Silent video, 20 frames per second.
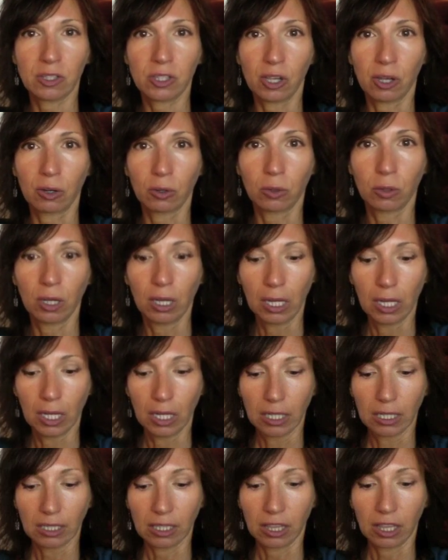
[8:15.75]
So
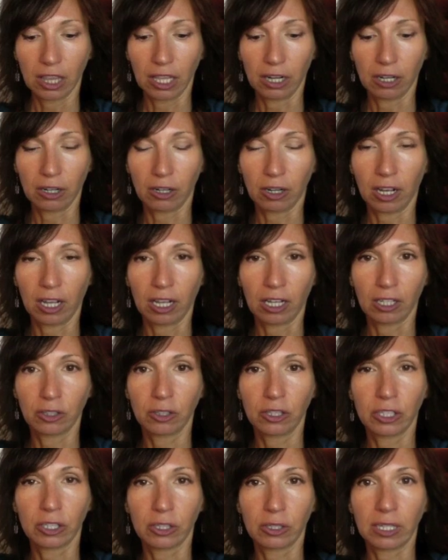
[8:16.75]
they're, uh,
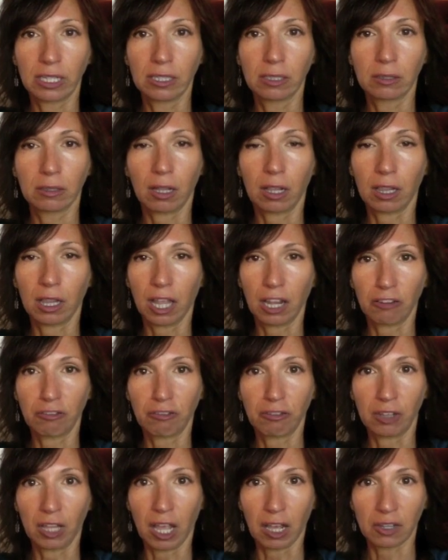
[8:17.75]
they're in a lot of
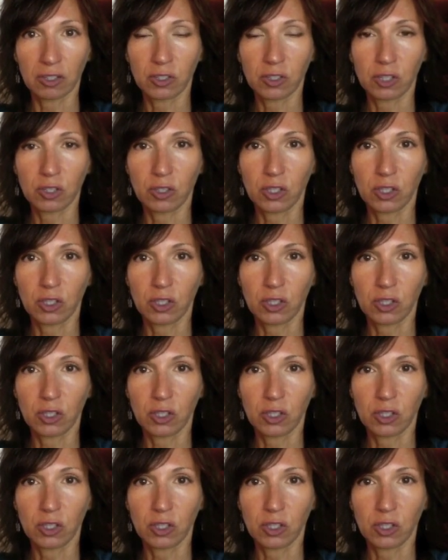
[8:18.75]
flux.